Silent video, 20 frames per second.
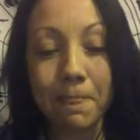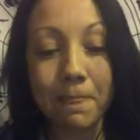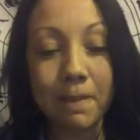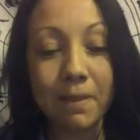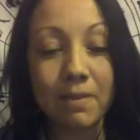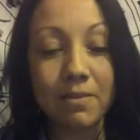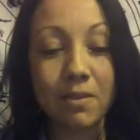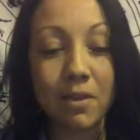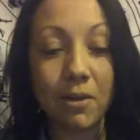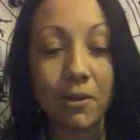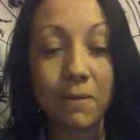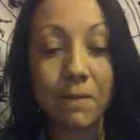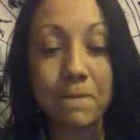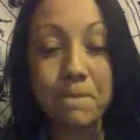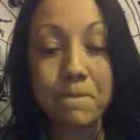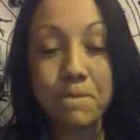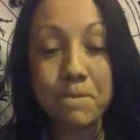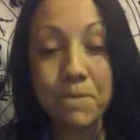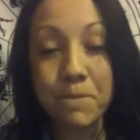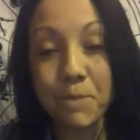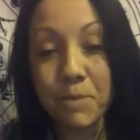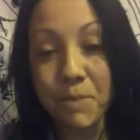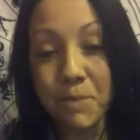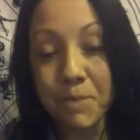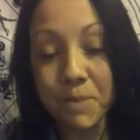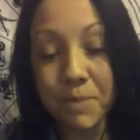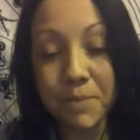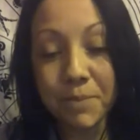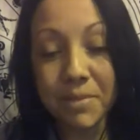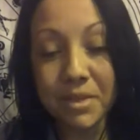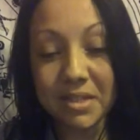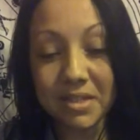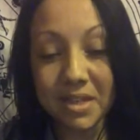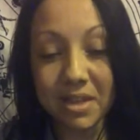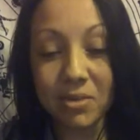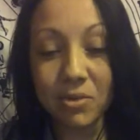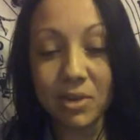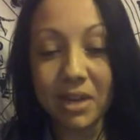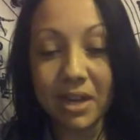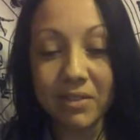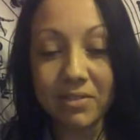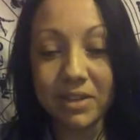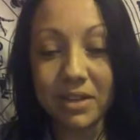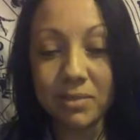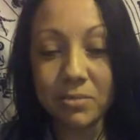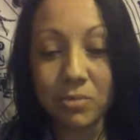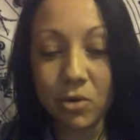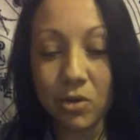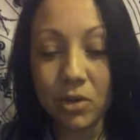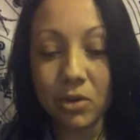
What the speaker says: So, does anyone have any more